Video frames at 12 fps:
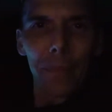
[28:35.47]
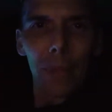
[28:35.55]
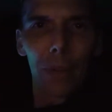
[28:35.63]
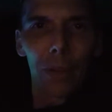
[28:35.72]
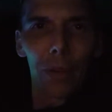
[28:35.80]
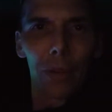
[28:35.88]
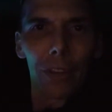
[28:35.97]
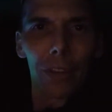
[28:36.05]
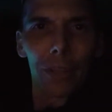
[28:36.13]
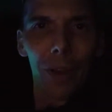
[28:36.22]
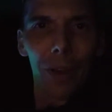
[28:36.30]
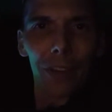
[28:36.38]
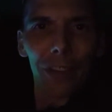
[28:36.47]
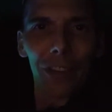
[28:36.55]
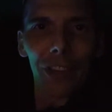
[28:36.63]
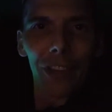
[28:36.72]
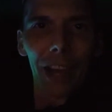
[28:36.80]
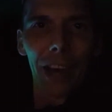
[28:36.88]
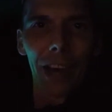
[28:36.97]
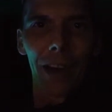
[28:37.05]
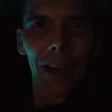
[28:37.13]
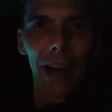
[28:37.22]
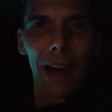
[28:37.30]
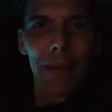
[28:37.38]
Luna Sparkles is saying,
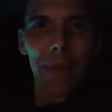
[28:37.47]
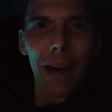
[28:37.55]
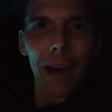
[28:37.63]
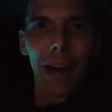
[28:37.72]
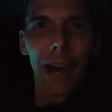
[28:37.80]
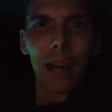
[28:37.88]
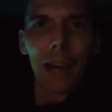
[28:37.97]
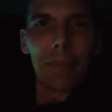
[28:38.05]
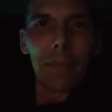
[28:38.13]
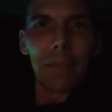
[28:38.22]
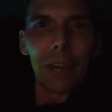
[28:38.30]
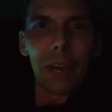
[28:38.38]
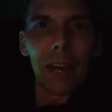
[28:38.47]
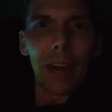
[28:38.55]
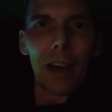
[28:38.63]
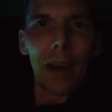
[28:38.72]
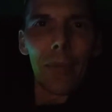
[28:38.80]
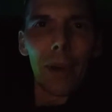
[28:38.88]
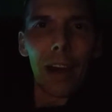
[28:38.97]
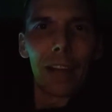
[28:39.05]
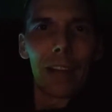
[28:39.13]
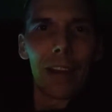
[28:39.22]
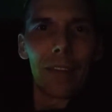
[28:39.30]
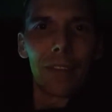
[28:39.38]
am I picking up where I
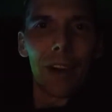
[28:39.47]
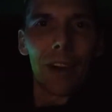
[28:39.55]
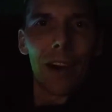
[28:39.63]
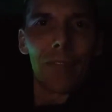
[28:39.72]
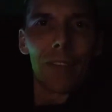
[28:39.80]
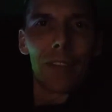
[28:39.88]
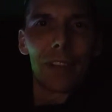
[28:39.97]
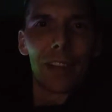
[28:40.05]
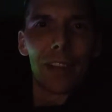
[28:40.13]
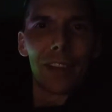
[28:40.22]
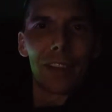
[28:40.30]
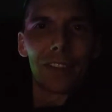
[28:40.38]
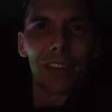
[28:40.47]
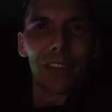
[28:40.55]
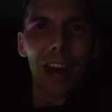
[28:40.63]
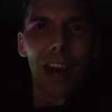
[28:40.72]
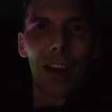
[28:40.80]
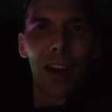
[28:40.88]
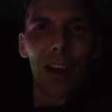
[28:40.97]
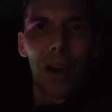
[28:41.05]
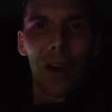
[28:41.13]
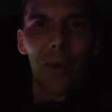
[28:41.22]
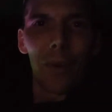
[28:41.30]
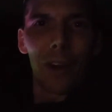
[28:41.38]
left off on the other chat?
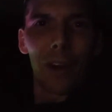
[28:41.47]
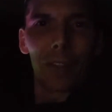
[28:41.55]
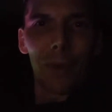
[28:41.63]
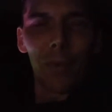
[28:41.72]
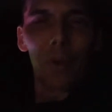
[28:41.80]
Oh, well, smoke weed.